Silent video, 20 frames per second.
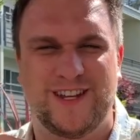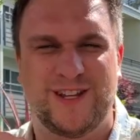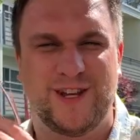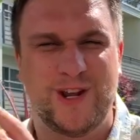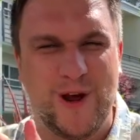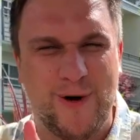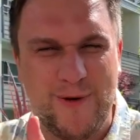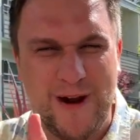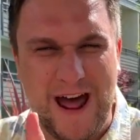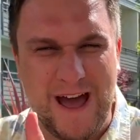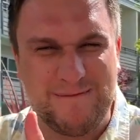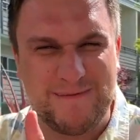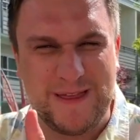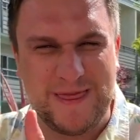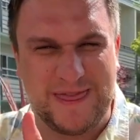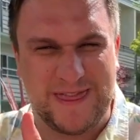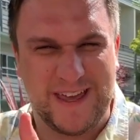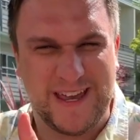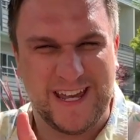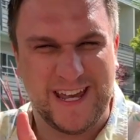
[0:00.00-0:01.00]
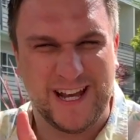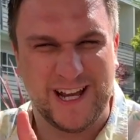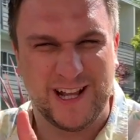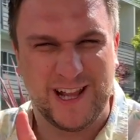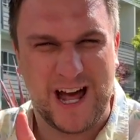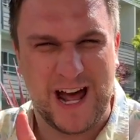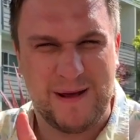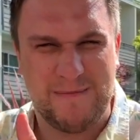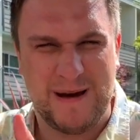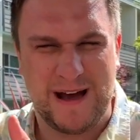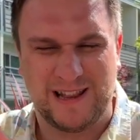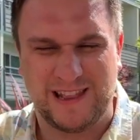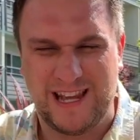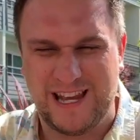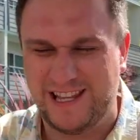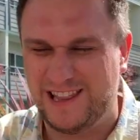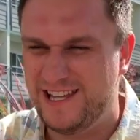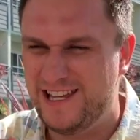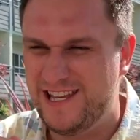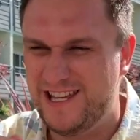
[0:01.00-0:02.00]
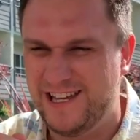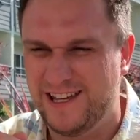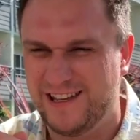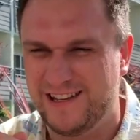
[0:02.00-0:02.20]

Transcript: You know what I've been thinking a lot about lately?